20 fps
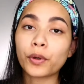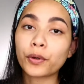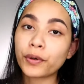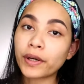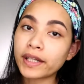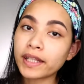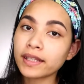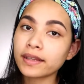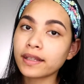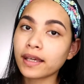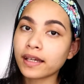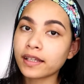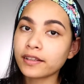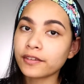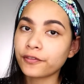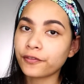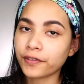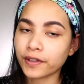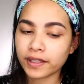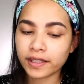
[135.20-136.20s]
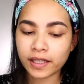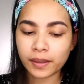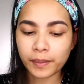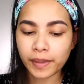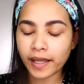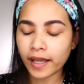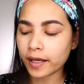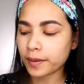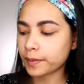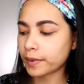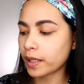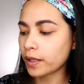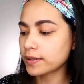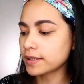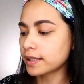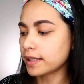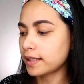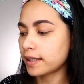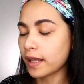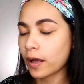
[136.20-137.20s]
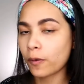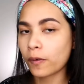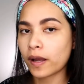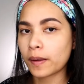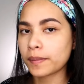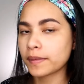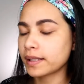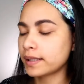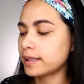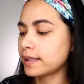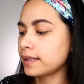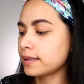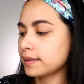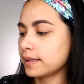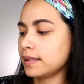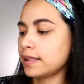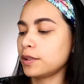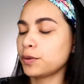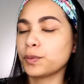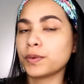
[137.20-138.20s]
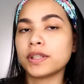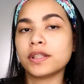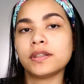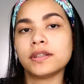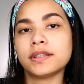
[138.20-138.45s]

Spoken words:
already done filling my eyebrows. Now I'm gonna clean it with